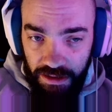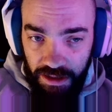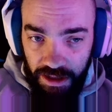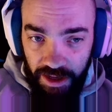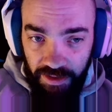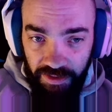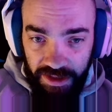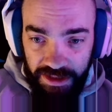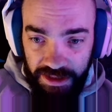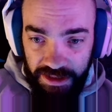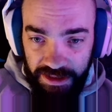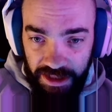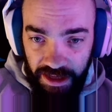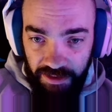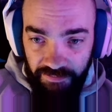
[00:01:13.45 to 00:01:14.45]
And this
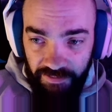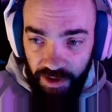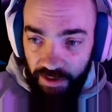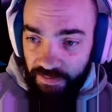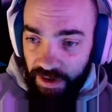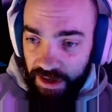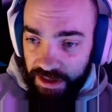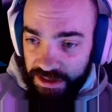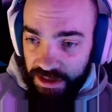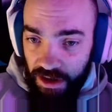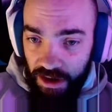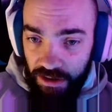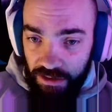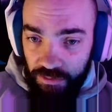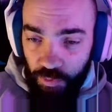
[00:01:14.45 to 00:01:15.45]
is a very fast
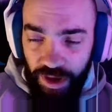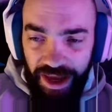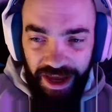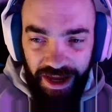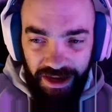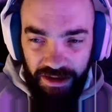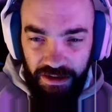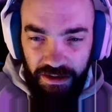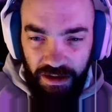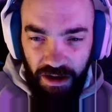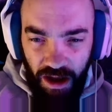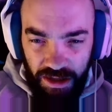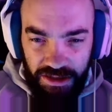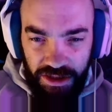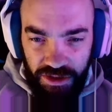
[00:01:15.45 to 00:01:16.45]
car. We get
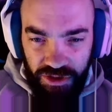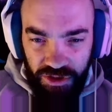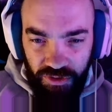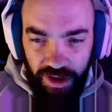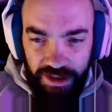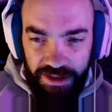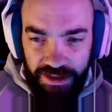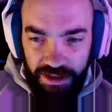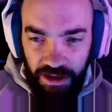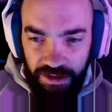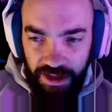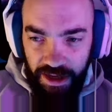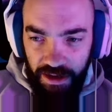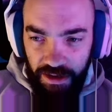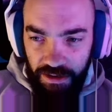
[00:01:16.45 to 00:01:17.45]
not such a great start
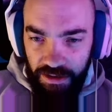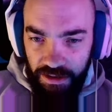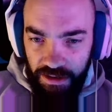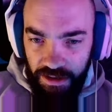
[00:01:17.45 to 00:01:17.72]
there.